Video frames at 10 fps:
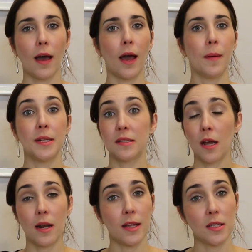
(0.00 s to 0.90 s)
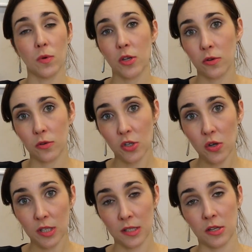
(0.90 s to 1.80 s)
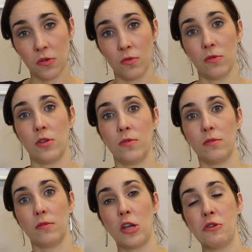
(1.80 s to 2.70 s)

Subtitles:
And certainly that's what your doctors and your